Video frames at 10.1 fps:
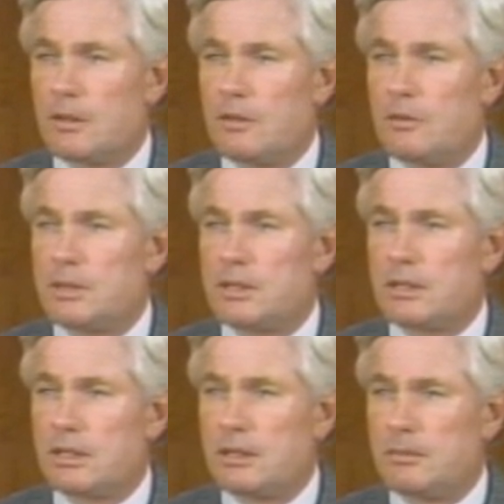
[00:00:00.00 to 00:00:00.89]
human
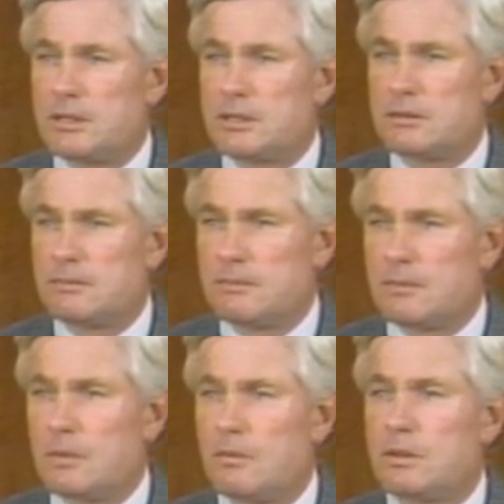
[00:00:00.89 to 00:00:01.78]
dilemmas.
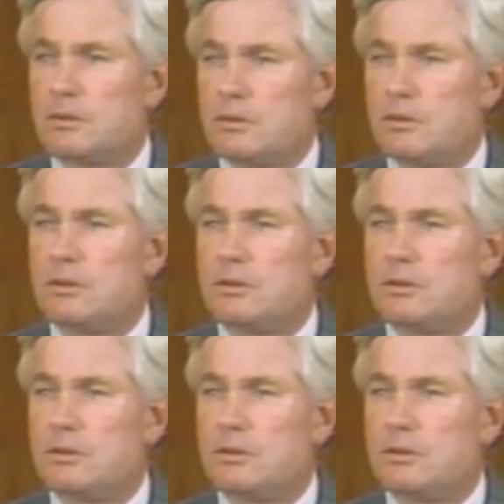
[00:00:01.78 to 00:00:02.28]
What do